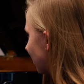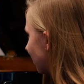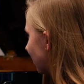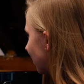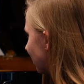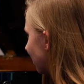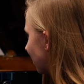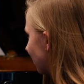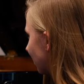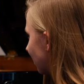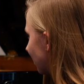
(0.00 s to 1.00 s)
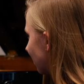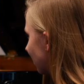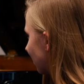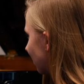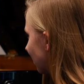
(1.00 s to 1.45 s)

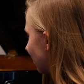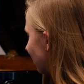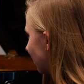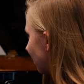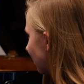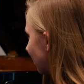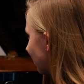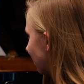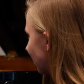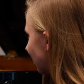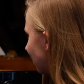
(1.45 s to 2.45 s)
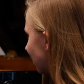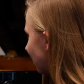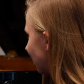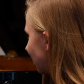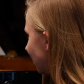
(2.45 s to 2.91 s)

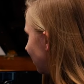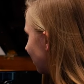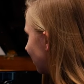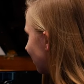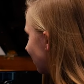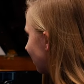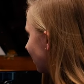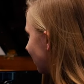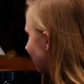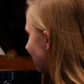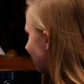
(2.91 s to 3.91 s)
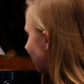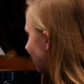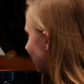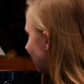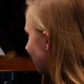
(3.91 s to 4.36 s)

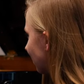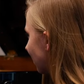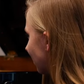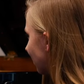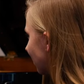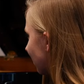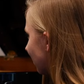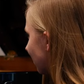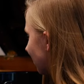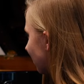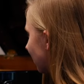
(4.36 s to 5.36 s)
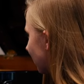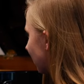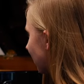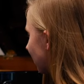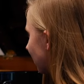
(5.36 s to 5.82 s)

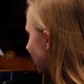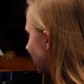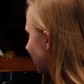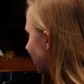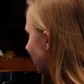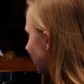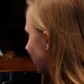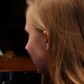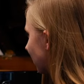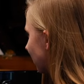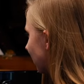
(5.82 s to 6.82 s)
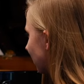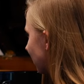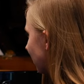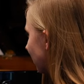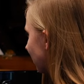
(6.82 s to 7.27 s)

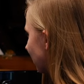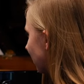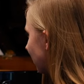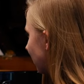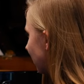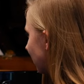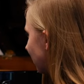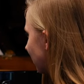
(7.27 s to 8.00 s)
No words are spoken by the person on screen.